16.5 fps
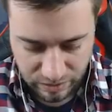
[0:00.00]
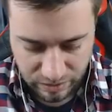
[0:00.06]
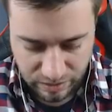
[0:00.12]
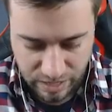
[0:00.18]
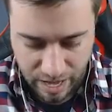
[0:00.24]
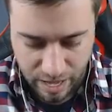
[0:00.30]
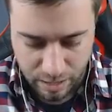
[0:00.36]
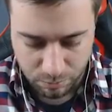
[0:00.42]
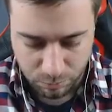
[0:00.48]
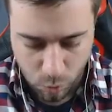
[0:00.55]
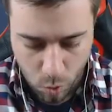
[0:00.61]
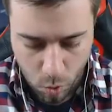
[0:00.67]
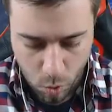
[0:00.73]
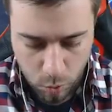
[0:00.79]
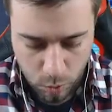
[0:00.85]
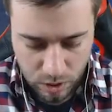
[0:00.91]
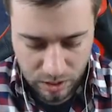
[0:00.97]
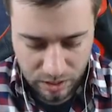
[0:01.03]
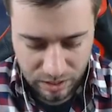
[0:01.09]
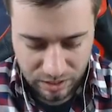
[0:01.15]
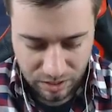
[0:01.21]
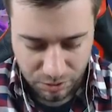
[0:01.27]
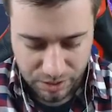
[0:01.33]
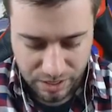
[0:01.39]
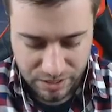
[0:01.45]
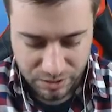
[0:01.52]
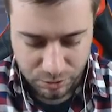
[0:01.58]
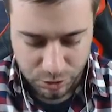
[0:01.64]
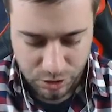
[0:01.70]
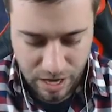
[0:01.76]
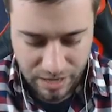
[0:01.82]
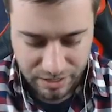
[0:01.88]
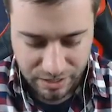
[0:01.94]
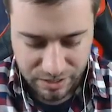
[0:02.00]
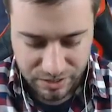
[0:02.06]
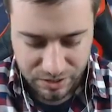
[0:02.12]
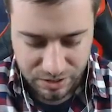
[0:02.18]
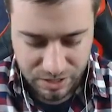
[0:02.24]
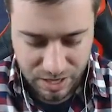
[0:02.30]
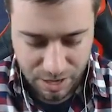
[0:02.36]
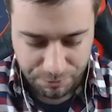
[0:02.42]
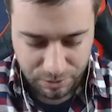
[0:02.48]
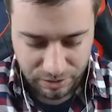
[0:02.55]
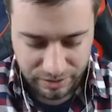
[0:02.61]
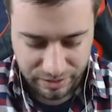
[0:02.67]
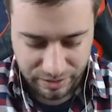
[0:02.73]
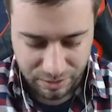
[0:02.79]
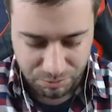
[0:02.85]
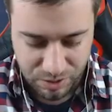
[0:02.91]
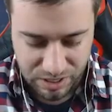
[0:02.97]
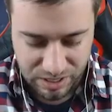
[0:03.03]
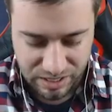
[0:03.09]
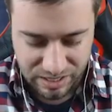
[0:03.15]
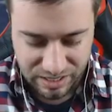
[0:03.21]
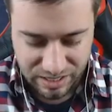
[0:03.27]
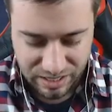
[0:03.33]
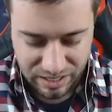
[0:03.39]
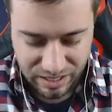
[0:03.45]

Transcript: Got him! Woo! Okay, so shotguns are definitely going to be